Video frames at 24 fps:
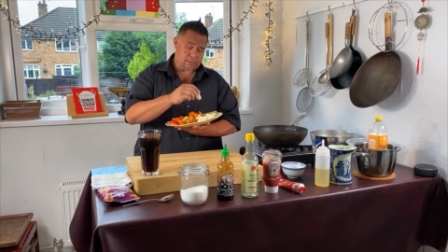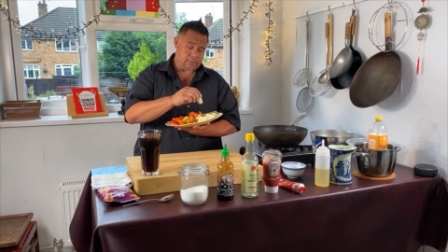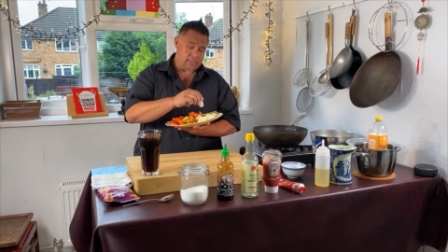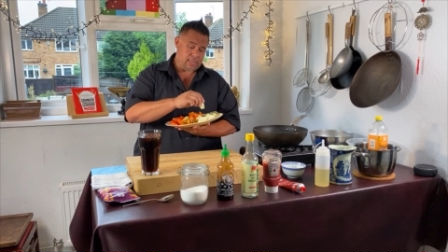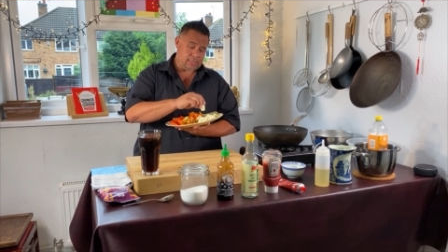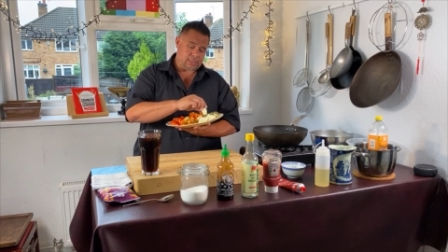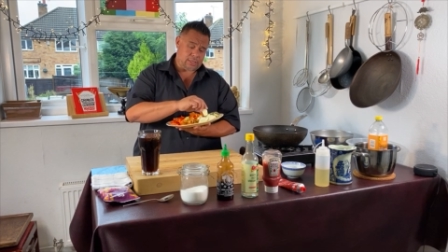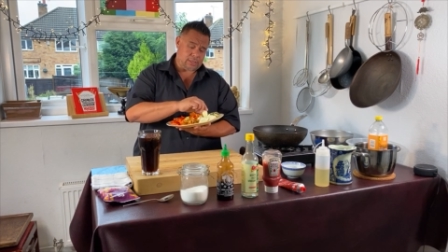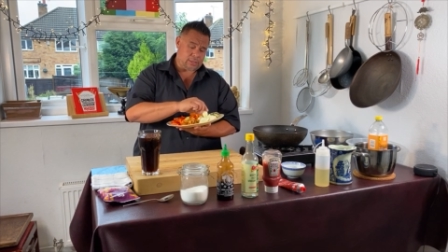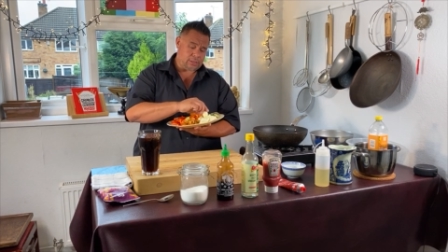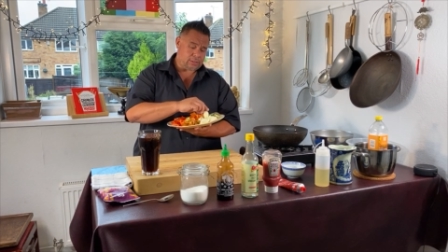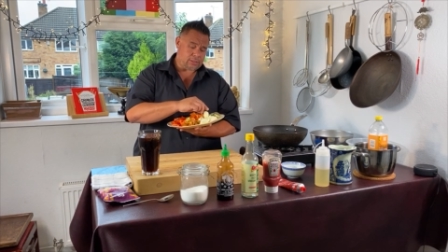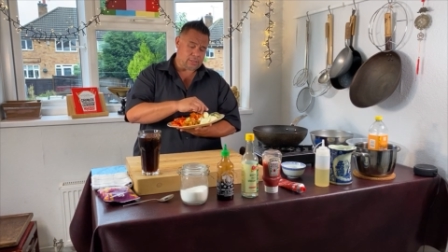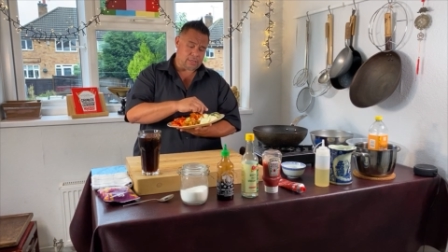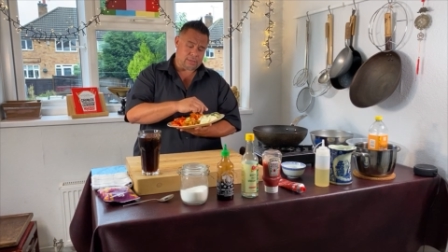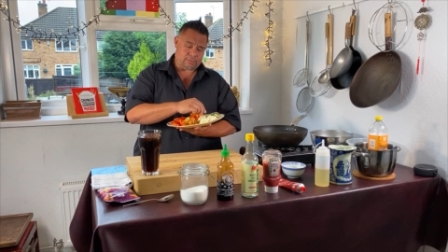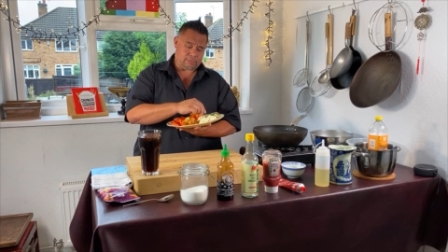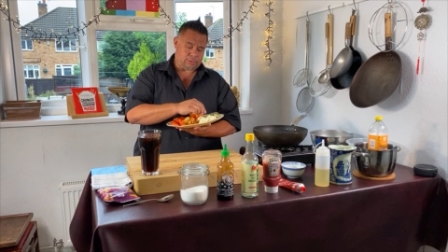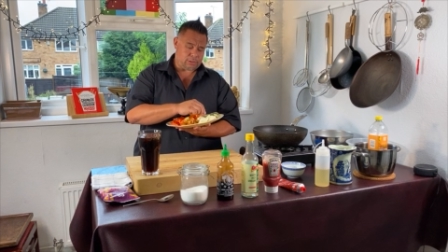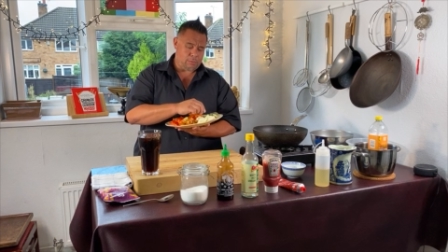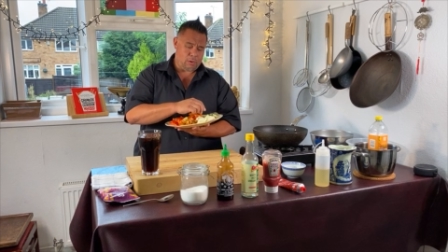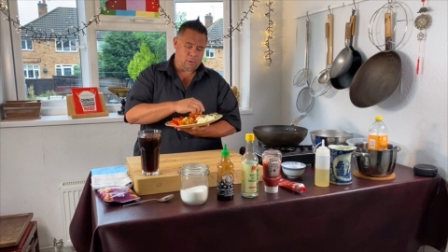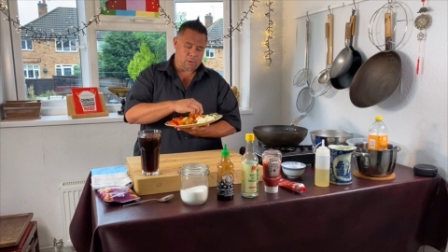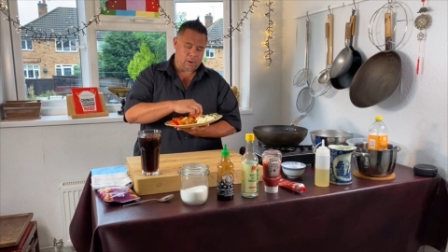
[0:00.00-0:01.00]
so these are just
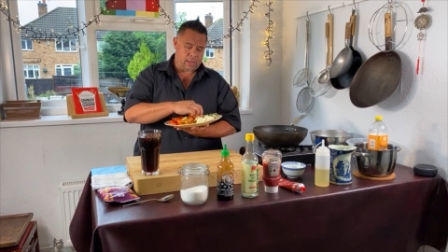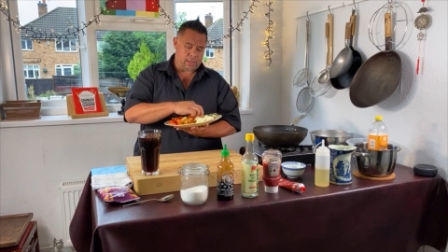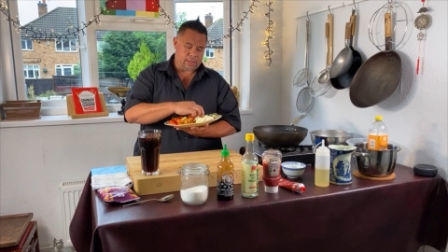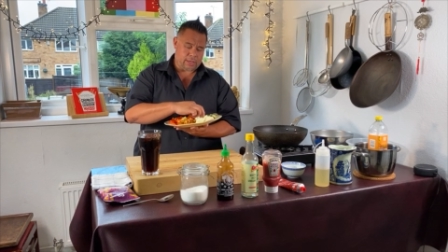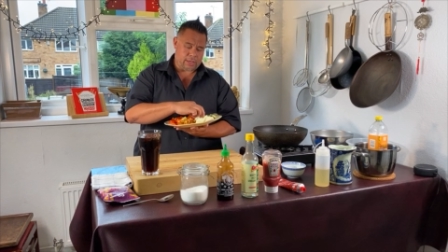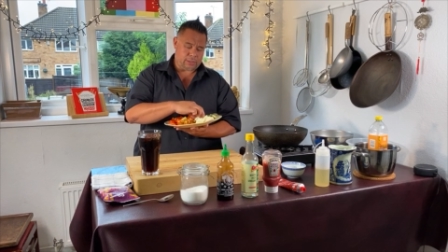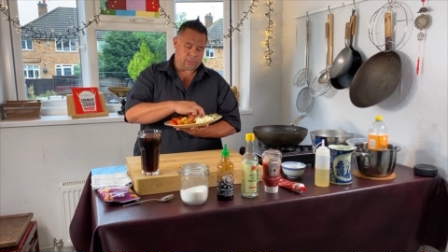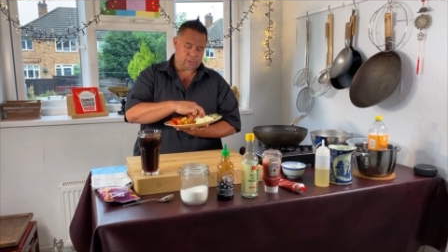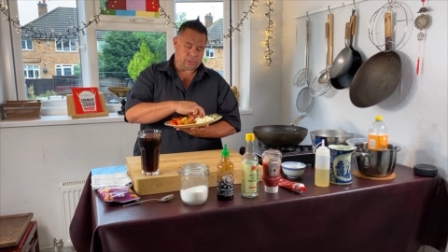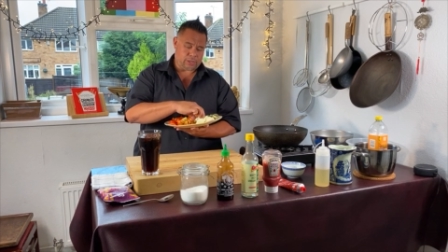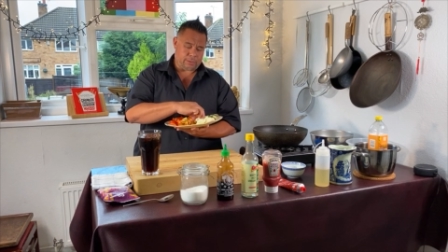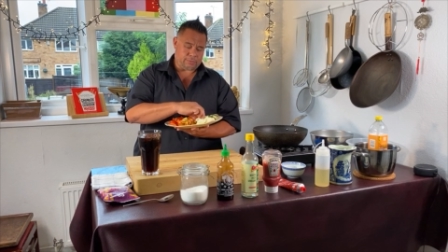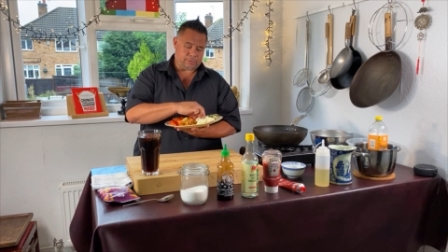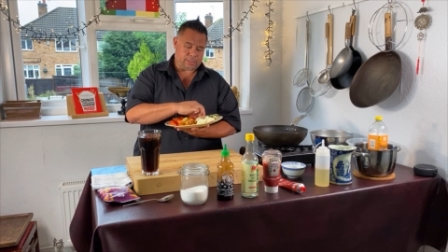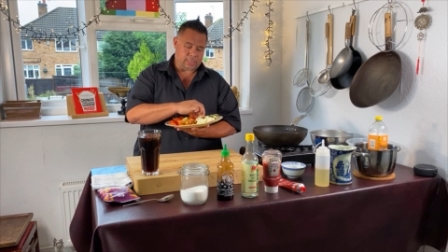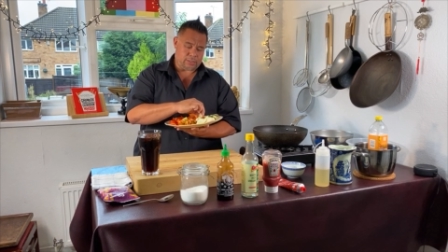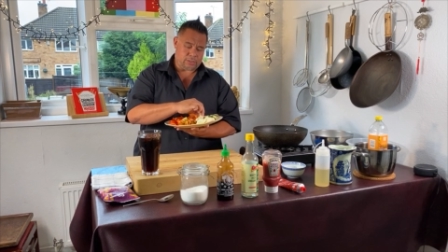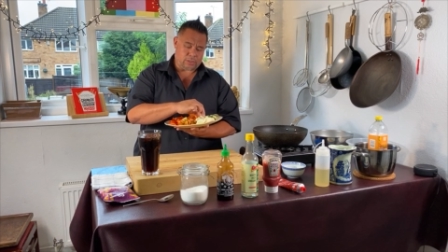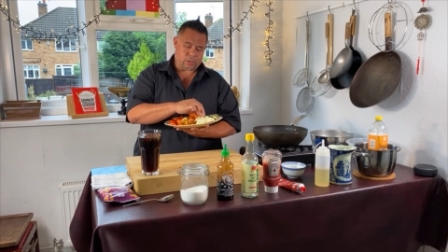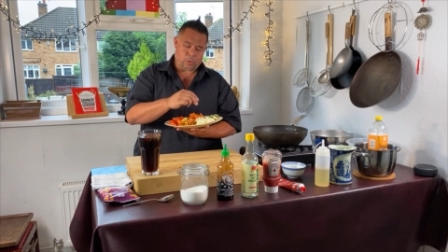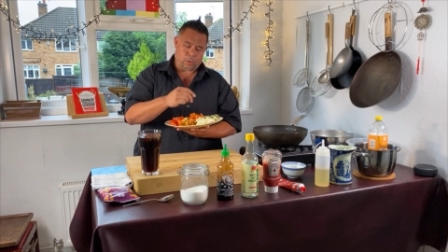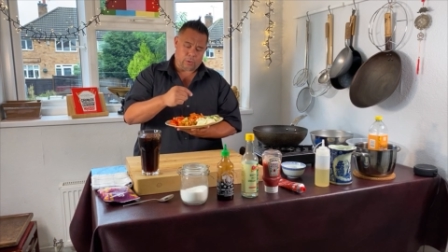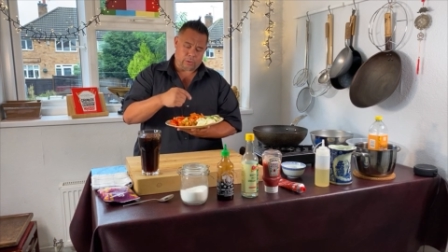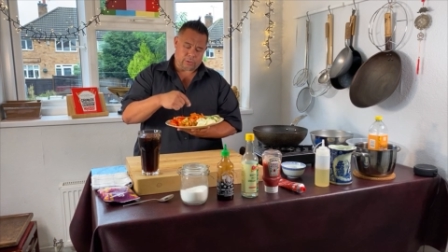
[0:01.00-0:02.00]
small onions chopped
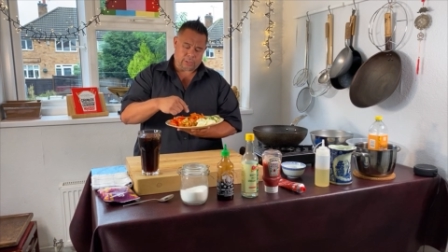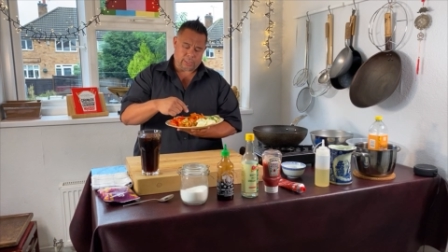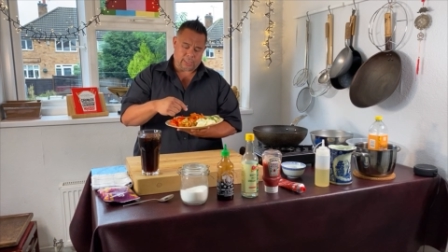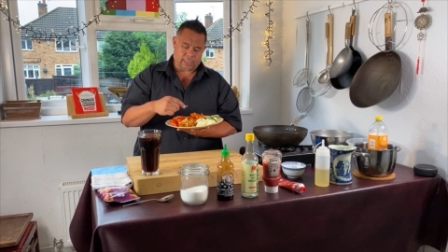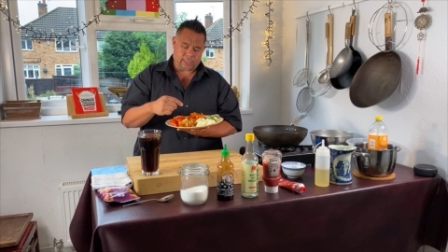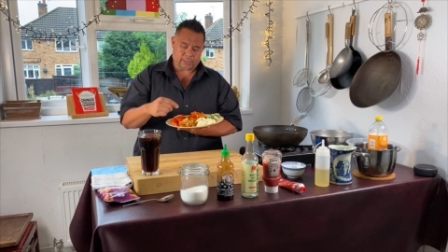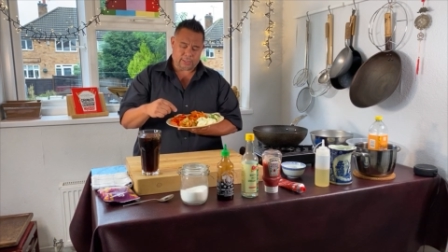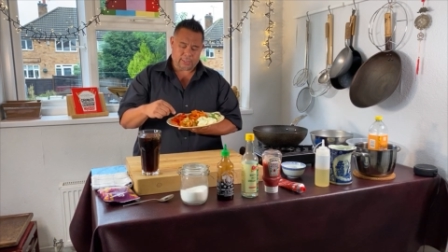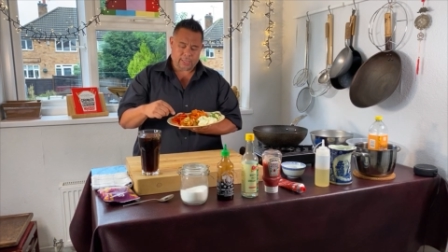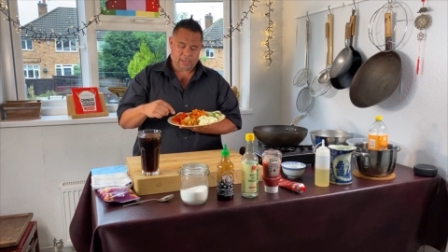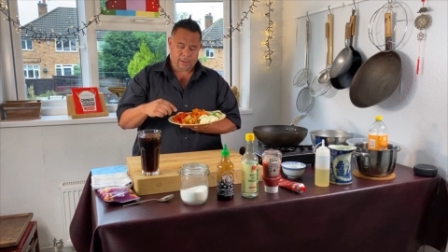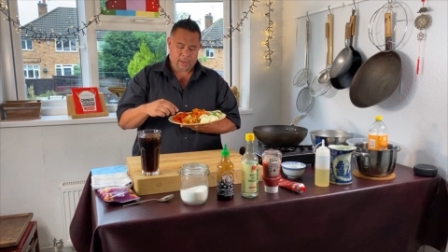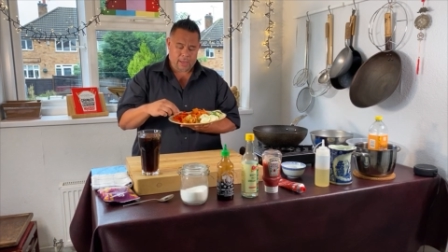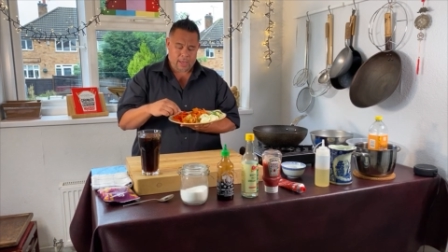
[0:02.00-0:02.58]
into quarters,